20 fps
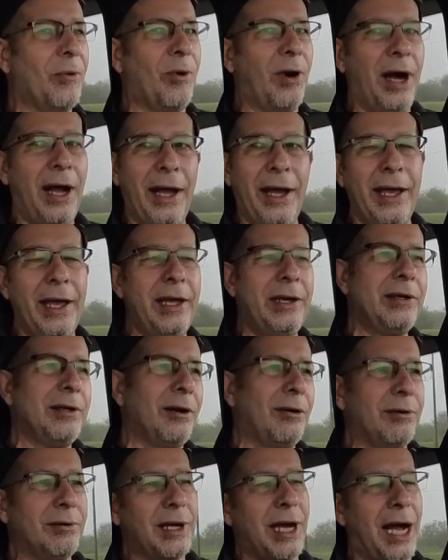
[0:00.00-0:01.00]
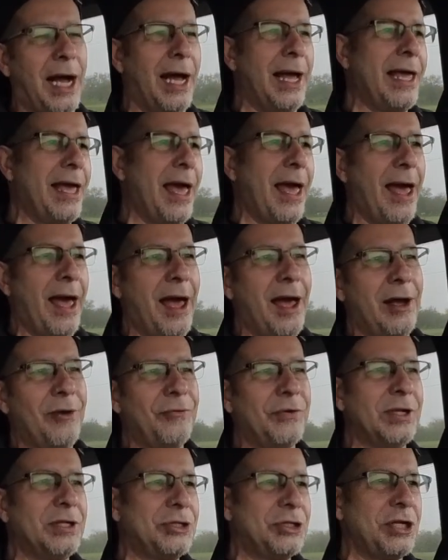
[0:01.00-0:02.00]
why don't I have
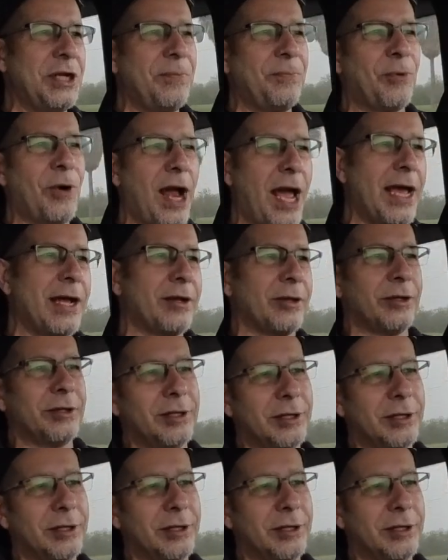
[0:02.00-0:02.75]
a Jeep Wrangler?